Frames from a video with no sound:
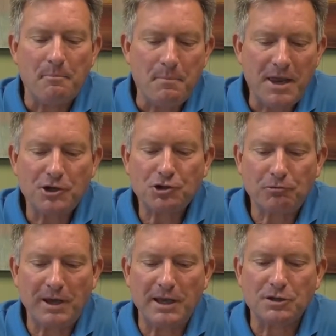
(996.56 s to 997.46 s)

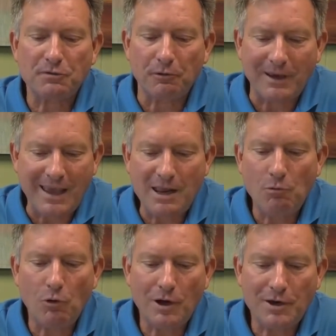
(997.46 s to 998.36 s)
ministry is for
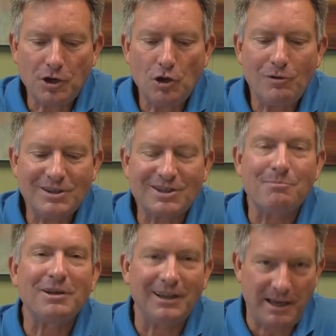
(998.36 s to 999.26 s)
anyone who is
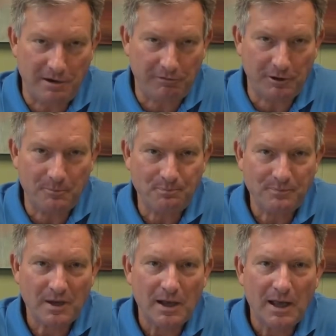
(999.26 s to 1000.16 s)
a believer.
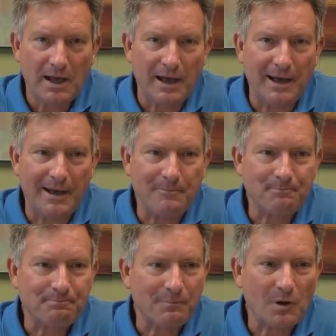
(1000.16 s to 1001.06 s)

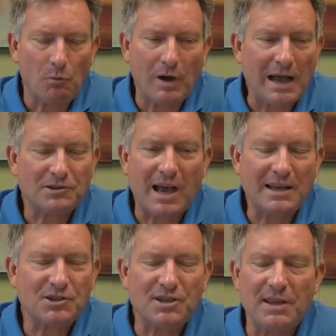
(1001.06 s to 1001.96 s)
Um, I,
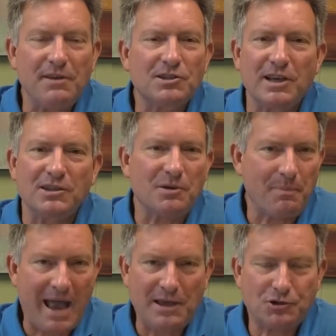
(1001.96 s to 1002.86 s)
I see this as a
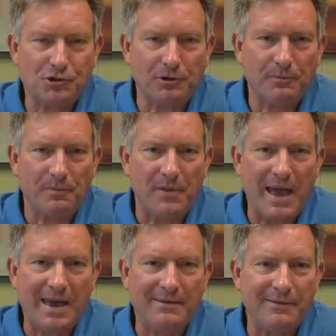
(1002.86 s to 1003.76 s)
pastor
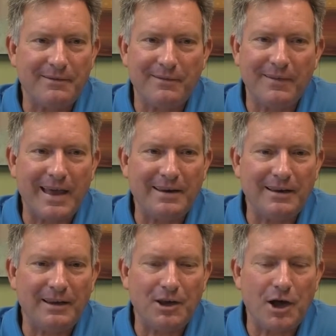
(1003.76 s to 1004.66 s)
that that
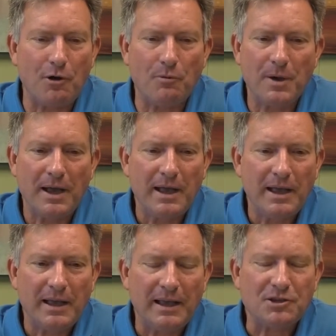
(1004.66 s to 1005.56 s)
you know
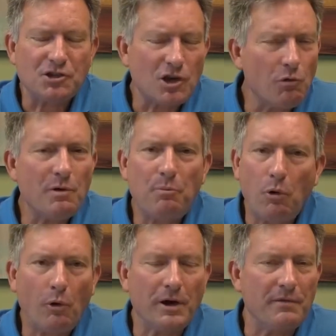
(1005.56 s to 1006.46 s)
it's so
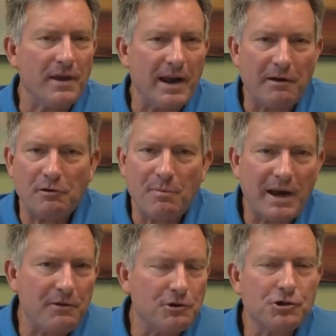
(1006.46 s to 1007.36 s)
important that
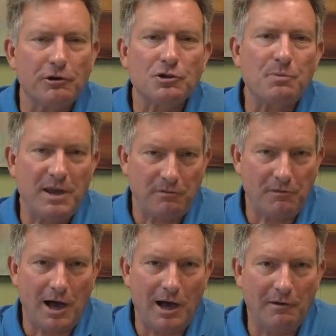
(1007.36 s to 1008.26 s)
everybody in the church be
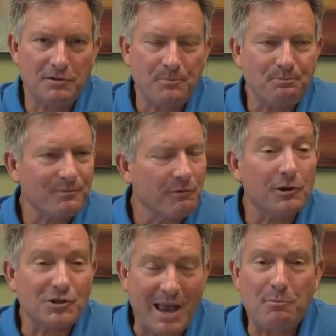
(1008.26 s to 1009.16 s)
involved.
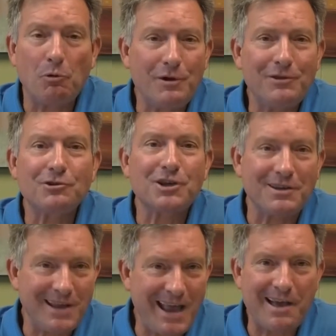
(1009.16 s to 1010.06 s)
For example, when there's
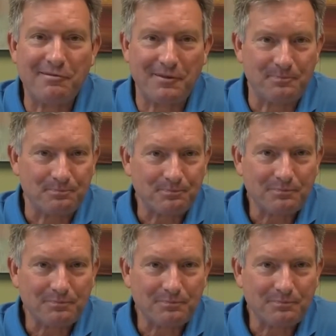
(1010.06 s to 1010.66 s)
a death